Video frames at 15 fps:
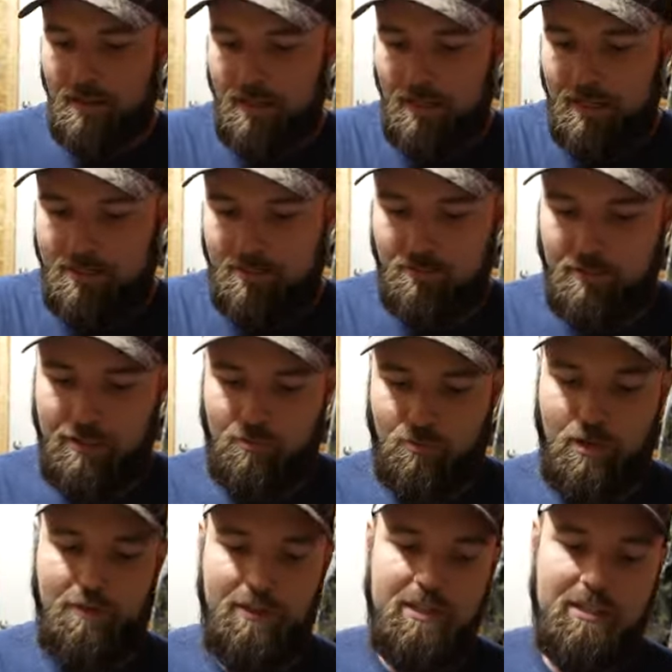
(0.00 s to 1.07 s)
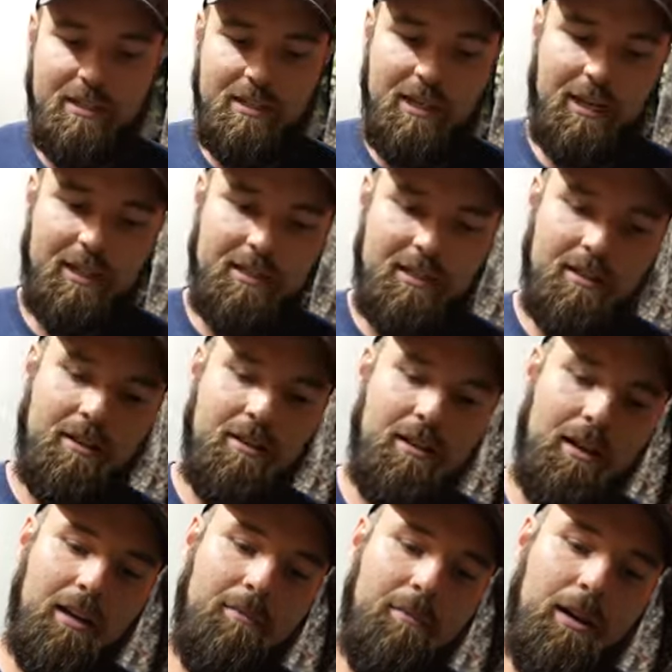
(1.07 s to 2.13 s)
is, is run these sticks
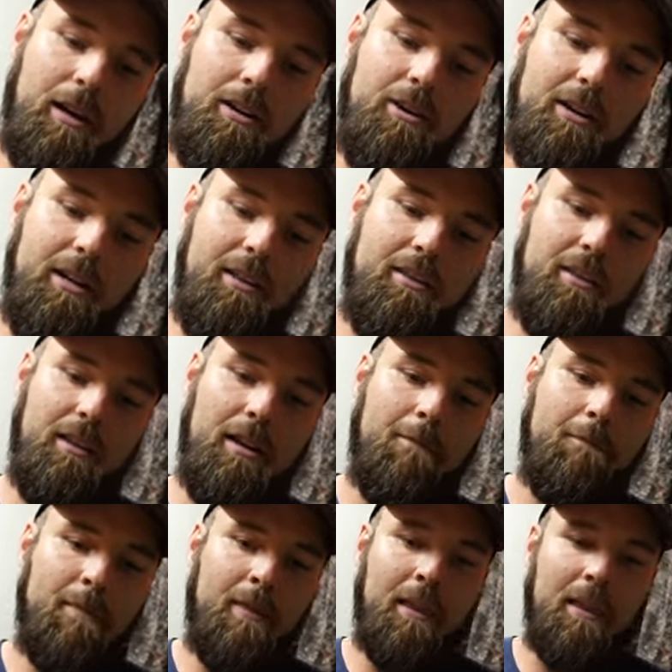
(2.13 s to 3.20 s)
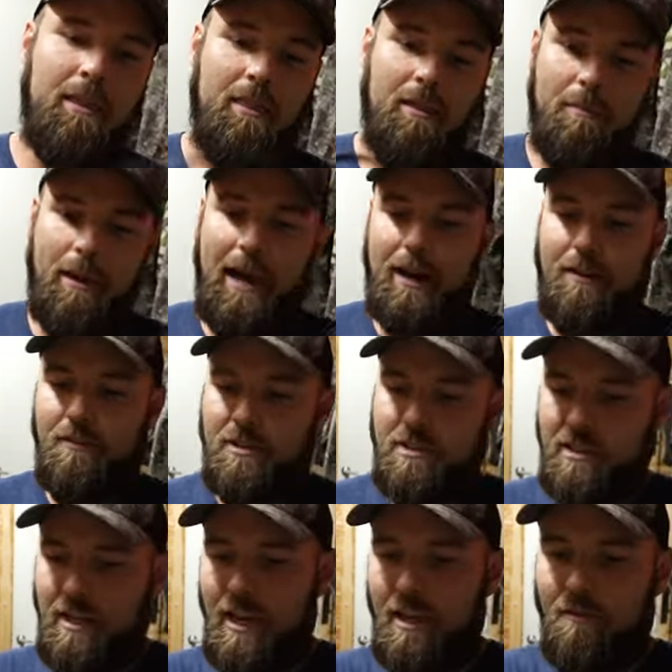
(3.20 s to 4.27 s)
um, underneath the, the back of the
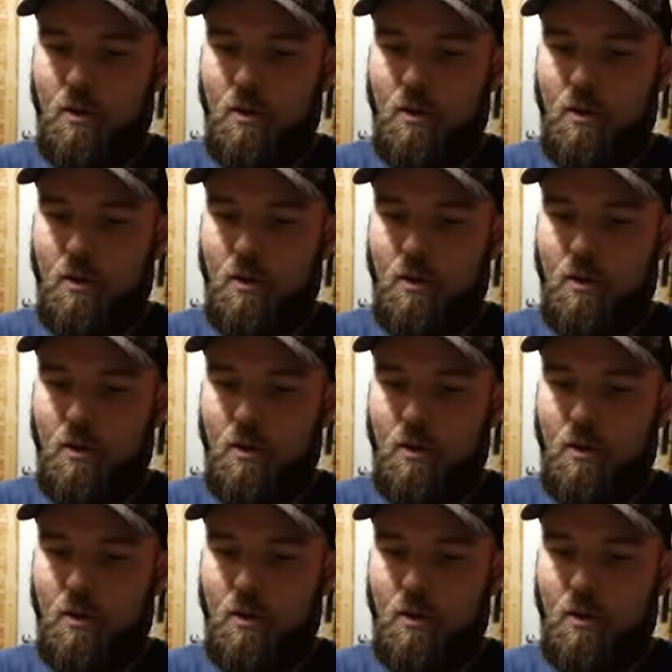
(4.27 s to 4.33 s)
stand.